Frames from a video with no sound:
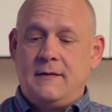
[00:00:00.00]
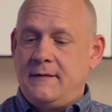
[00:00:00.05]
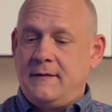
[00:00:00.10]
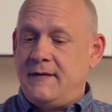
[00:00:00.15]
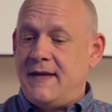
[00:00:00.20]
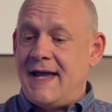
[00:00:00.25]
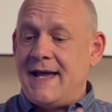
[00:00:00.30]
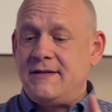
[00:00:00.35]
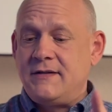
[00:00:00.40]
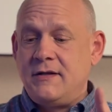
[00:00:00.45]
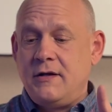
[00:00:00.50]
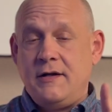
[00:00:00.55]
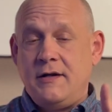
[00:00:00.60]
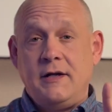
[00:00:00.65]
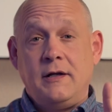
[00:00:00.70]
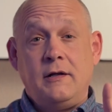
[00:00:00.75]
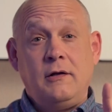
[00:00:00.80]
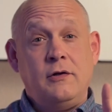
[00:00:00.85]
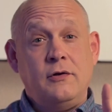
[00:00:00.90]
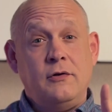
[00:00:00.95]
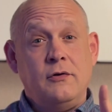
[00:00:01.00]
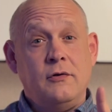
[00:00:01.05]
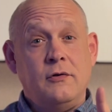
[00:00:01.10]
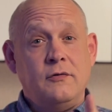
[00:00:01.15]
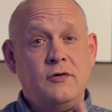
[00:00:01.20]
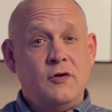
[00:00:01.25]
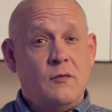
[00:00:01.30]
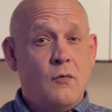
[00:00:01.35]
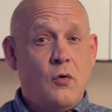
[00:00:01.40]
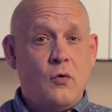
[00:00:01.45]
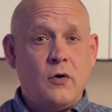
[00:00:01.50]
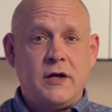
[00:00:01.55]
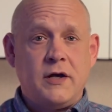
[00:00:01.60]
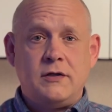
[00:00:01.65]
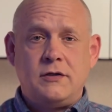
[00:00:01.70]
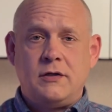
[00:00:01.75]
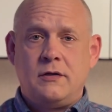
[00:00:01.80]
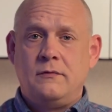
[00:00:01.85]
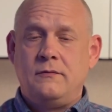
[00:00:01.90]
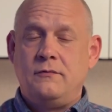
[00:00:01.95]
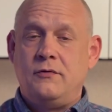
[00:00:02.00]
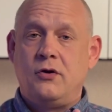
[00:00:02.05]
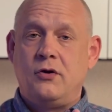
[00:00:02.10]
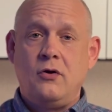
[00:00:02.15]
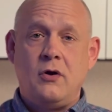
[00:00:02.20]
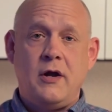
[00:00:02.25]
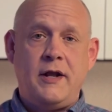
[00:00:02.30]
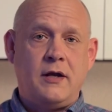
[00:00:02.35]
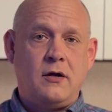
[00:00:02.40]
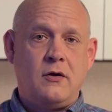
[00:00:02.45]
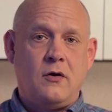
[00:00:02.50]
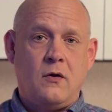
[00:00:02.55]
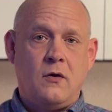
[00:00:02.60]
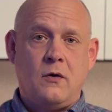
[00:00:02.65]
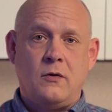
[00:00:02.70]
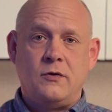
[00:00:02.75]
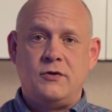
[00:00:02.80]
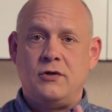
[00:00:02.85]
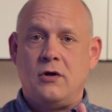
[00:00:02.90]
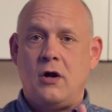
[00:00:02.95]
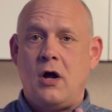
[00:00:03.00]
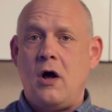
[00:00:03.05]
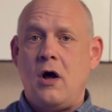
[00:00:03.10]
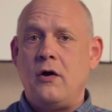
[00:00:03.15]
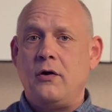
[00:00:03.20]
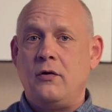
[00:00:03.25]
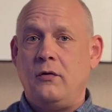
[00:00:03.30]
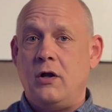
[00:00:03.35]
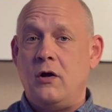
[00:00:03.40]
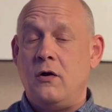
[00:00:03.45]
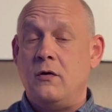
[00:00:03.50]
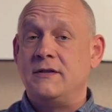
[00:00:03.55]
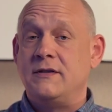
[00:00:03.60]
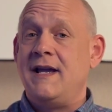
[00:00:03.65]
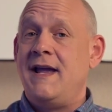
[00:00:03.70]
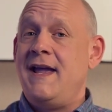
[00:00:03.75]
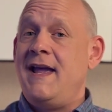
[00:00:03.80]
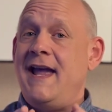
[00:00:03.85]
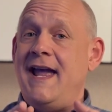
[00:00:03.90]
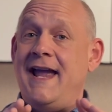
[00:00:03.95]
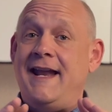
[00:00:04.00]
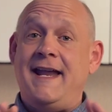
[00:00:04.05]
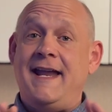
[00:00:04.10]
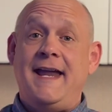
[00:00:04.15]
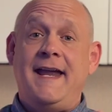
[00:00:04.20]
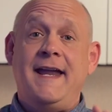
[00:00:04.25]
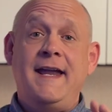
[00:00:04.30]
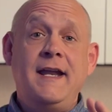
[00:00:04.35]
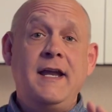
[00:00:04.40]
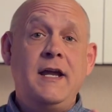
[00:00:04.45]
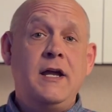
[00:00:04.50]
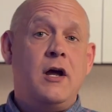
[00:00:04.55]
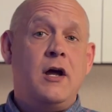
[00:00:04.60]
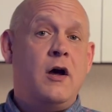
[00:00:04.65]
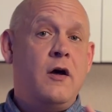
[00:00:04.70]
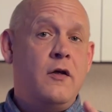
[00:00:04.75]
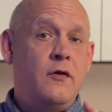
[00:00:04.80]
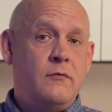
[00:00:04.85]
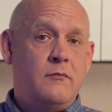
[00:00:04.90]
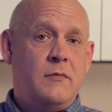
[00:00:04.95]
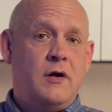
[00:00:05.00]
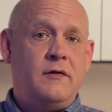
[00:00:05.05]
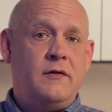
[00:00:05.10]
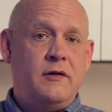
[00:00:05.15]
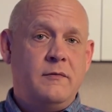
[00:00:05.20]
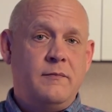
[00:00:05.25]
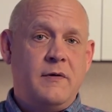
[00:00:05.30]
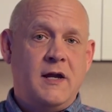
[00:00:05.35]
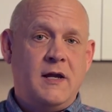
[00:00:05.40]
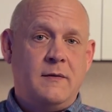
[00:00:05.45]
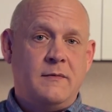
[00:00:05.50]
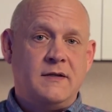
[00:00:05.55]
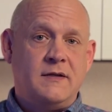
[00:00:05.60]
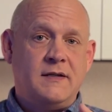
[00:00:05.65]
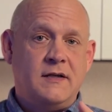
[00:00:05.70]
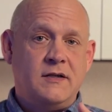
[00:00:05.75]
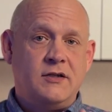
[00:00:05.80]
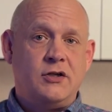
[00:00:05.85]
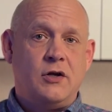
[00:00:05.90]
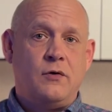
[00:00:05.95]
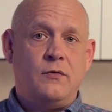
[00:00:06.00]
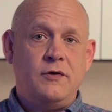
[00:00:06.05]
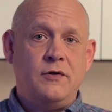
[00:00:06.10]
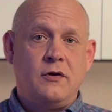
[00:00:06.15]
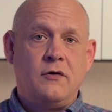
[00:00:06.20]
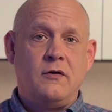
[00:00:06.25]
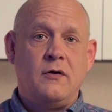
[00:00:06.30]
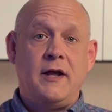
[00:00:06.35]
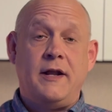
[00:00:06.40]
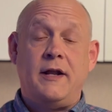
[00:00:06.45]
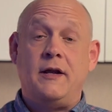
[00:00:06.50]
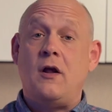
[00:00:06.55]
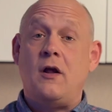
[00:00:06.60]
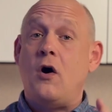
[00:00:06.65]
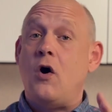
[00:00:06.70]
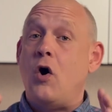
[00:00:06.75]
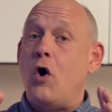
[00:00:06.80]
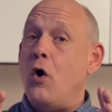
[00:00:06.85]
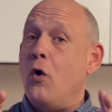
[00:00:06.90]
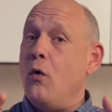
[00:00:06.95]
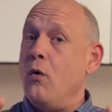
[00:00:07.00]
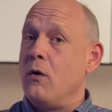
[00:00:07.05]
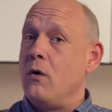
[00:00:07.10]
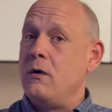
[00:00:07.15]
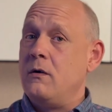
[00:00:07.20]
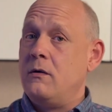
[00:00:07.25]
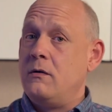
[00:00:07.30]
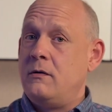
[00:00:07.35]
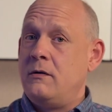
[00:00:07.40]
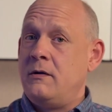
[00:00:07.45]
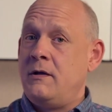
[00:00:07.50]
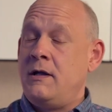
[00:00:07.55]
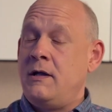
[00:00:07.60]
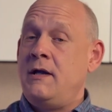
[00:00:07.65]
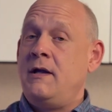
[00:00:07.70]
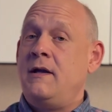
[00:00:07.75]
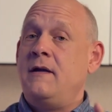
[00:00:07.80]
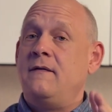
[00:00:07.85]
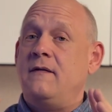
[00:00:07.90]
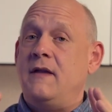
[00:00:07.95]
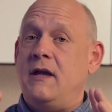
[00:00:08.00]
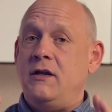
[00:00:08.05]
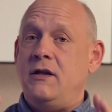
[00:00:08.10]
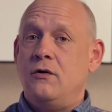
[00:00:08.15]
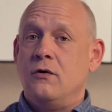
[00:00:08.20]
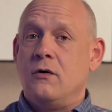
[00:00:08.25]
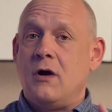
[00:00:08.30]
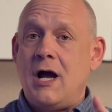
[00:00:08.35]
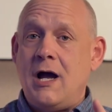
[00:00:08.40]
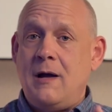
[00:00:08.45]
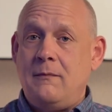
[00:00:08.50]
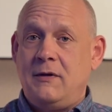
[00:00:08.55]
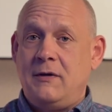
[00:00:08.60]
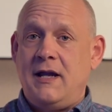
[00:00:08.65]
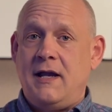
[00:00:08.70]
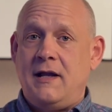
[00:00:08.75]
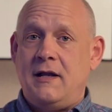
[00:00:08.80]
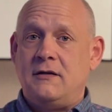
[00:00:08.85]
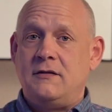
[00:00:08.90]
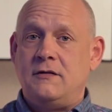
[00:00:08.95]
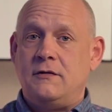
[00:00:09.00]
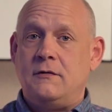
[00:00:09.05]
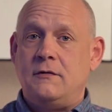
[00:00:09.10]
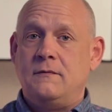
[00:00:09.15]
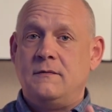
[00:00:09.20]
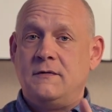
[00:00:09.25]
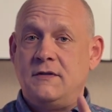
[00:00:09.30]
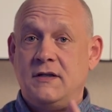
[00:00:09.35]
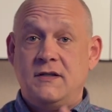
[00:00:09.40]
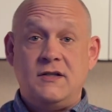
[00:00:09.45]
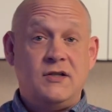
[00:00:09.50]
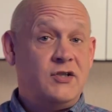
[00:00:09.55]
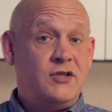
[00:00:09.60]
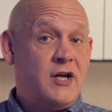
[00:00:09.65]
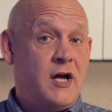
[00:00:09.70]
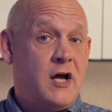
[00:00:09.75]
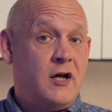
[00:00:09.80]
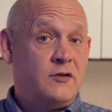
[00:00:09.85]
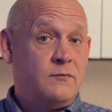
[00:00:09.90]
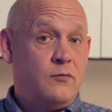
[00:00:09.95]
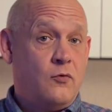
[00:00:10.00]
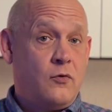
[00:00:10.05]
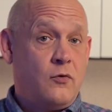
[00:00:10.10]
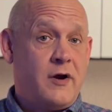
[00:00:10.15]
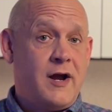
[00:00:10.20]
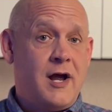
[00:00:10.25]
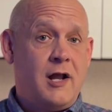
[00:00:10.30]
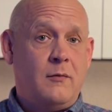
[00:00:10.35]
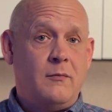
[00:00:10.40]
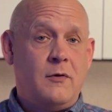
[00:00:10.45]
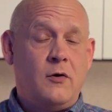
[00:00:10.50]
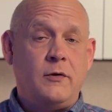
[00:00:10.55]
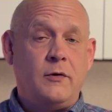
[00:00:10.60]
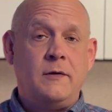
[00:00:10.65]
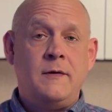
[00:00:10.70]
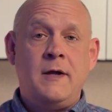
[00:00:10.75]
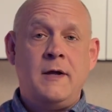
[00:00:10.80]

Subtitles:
And that's going to include your mortgage, your credit cards, your auto loans, and any other monthly payments that show on your credit or that you are obligated to, such as child support or alimony.